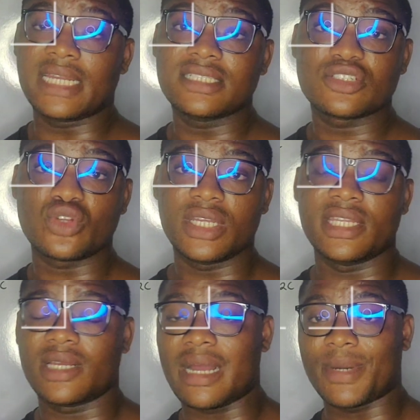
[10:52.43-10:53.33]
Energy stored
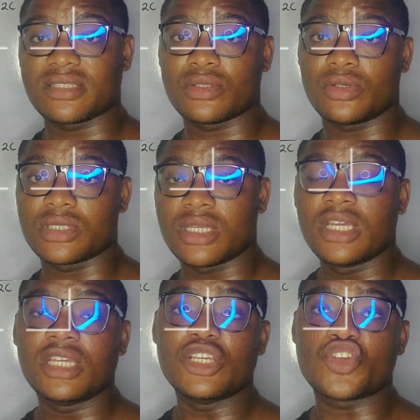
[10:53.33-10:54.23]
in a capacitor
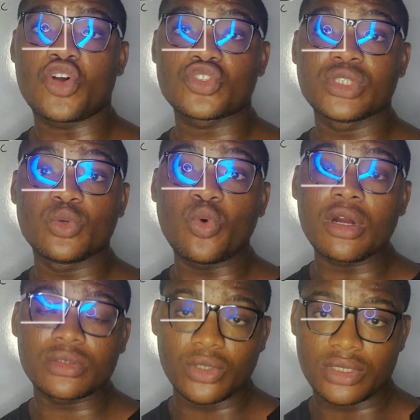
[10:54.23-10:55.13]
is also the
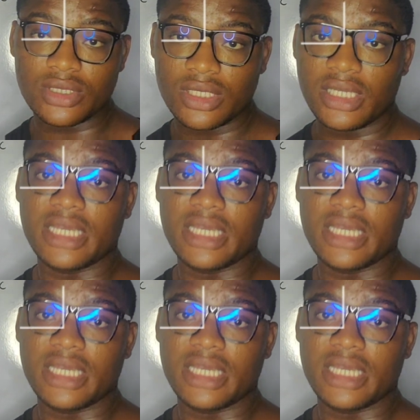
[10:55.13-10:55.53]
work done